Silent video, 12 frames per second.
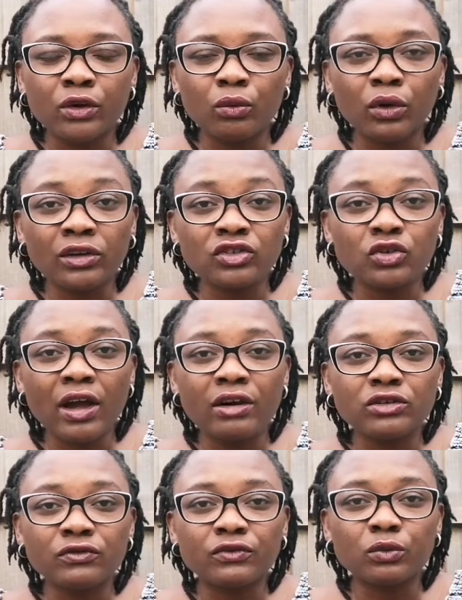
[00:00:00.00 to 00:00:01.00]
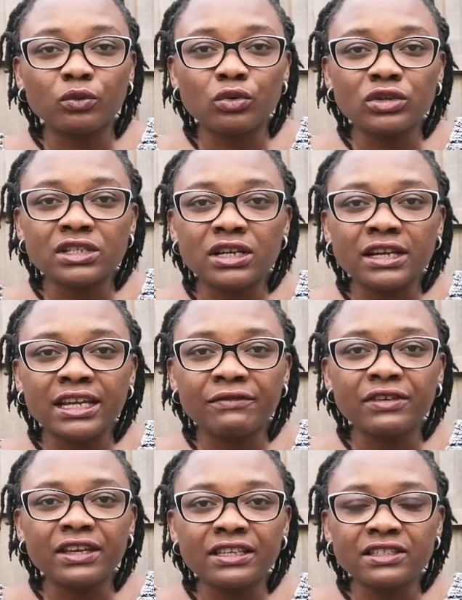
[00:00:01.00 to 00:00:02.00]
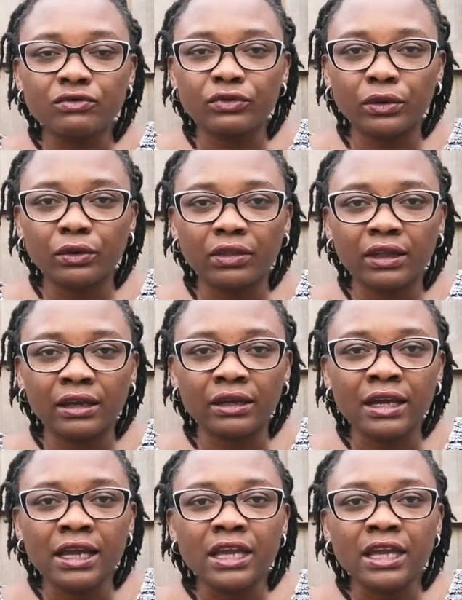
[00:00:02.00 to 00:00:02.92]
Once you're out of the water, if it is the real thing,